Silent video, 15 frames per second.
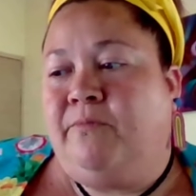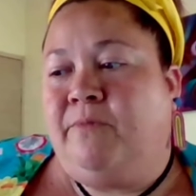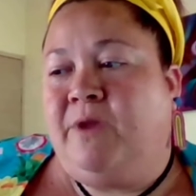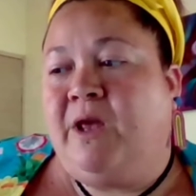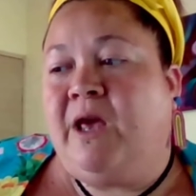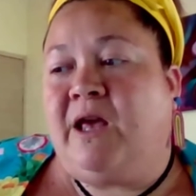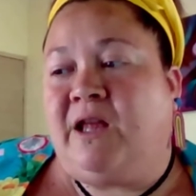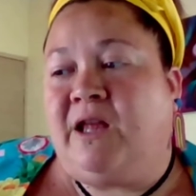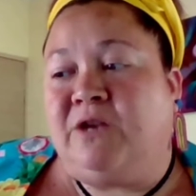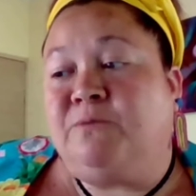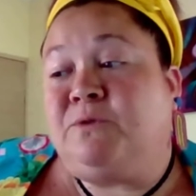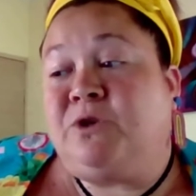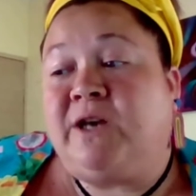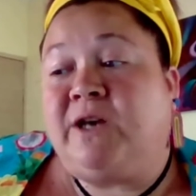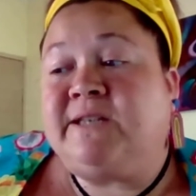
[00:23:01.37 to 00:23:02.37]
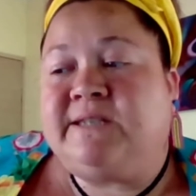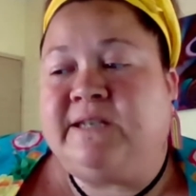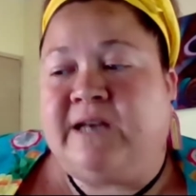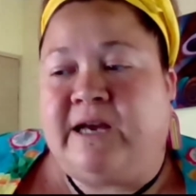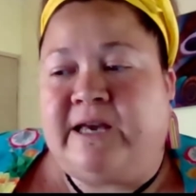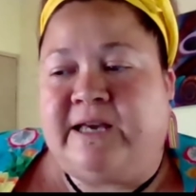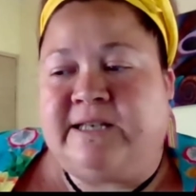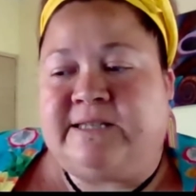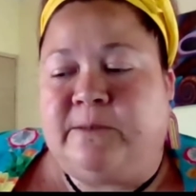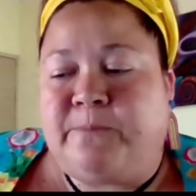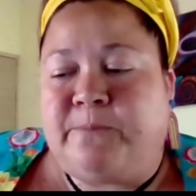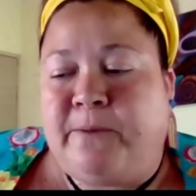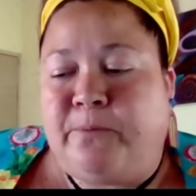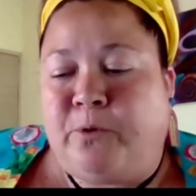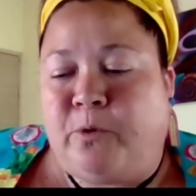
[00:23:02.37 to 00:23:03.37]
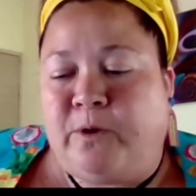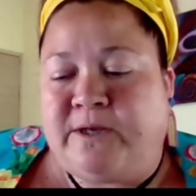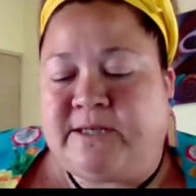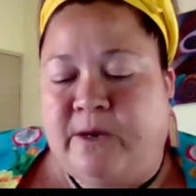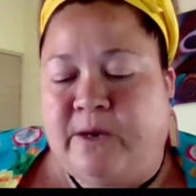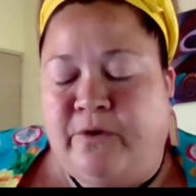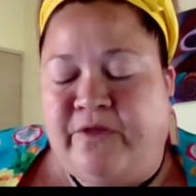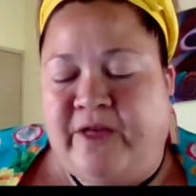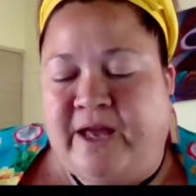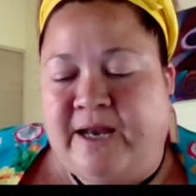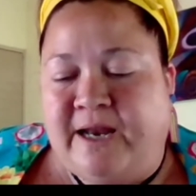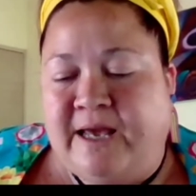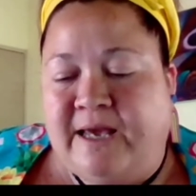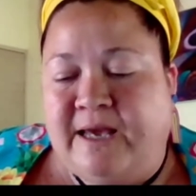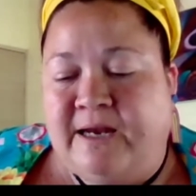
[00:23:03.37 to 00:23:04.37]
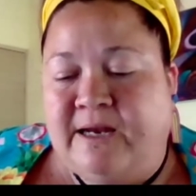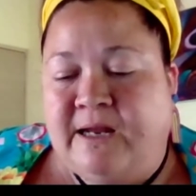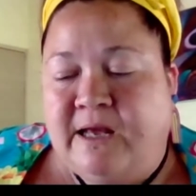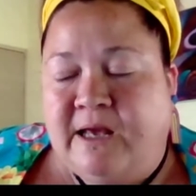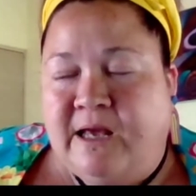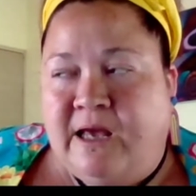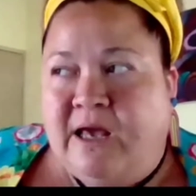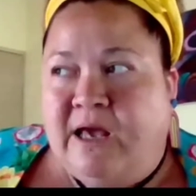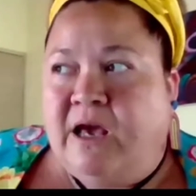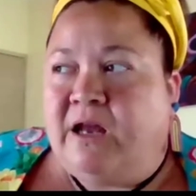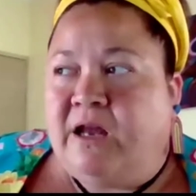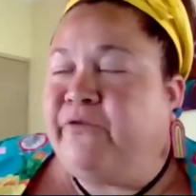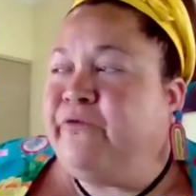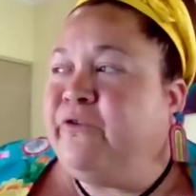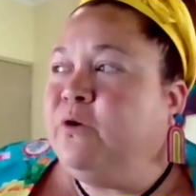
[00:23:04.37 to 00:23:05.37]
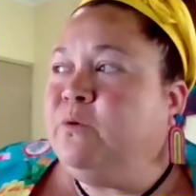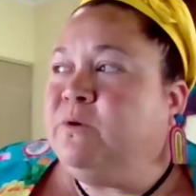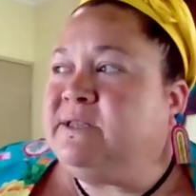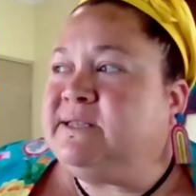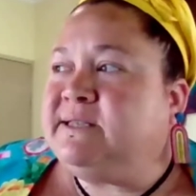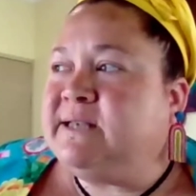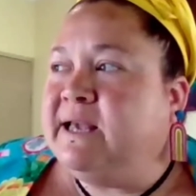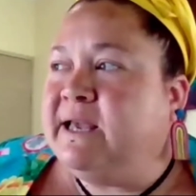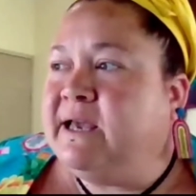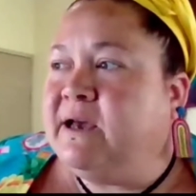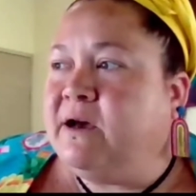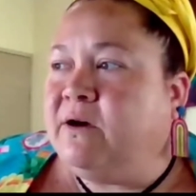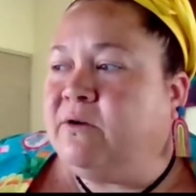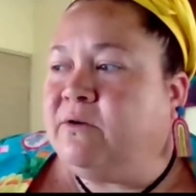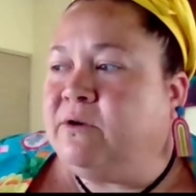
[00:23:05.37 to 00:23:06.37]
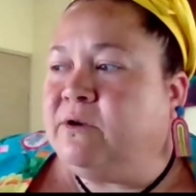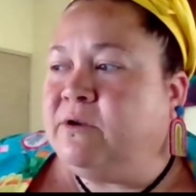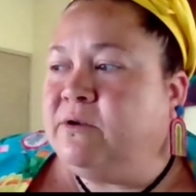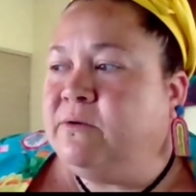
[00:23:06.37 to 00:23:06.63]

and trusting, I guess, that people always get what they need. And I feel with sound,